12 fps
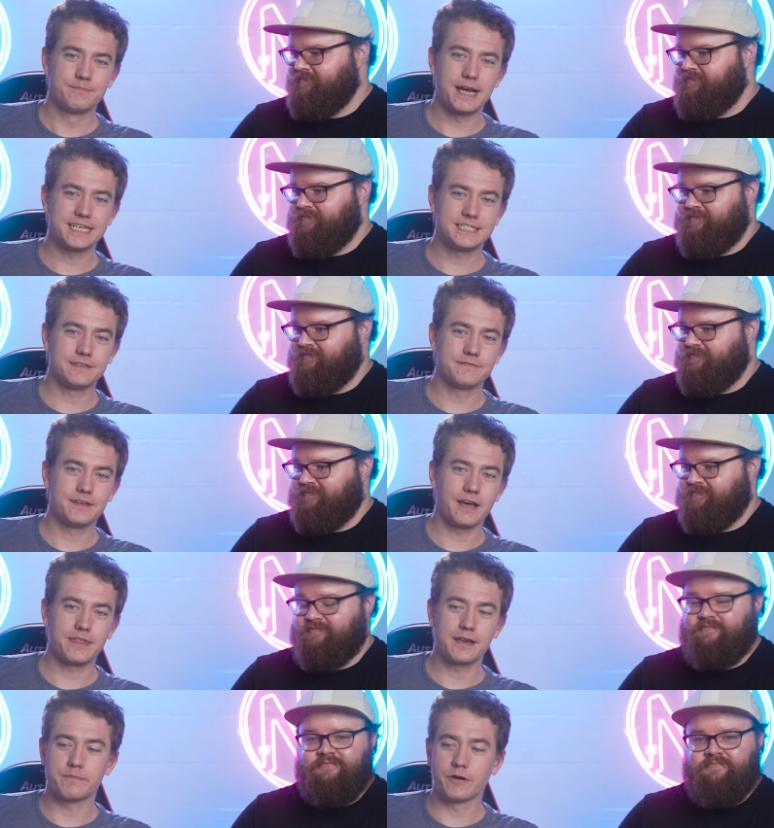Speaker 1: massive
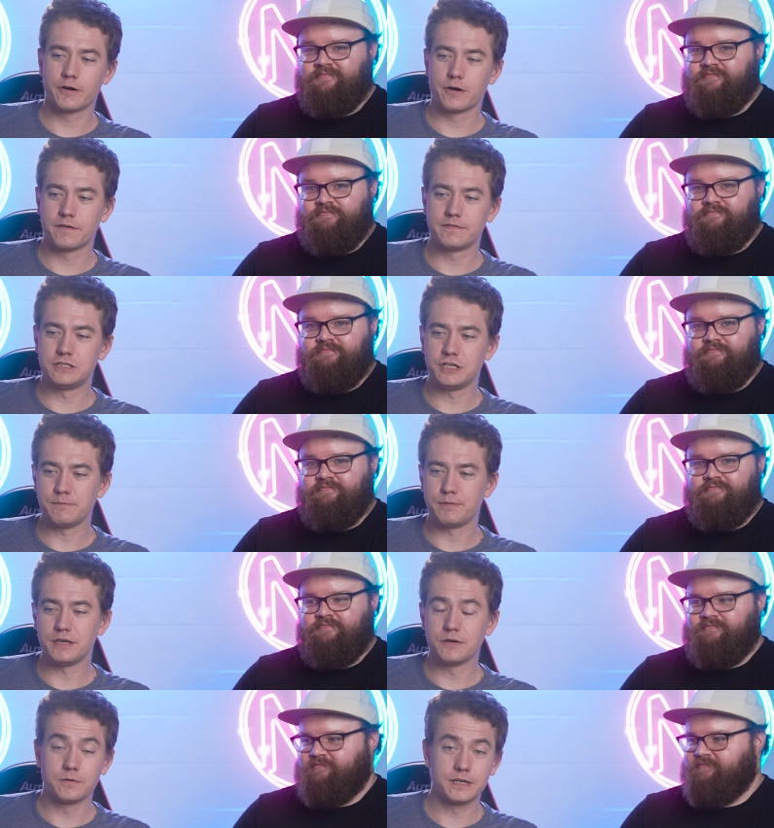nothing burger of a
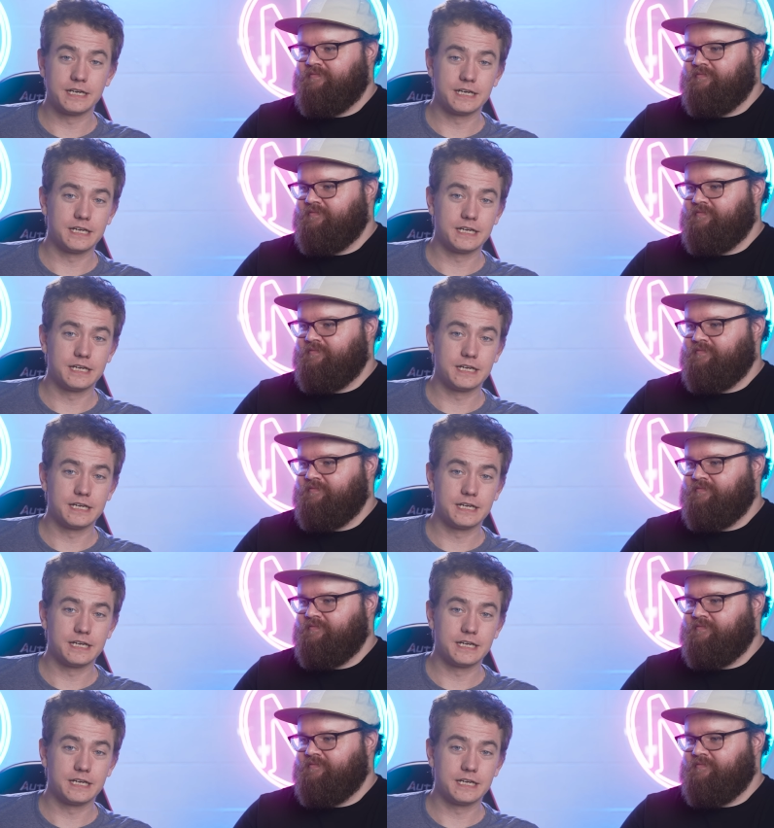GPU and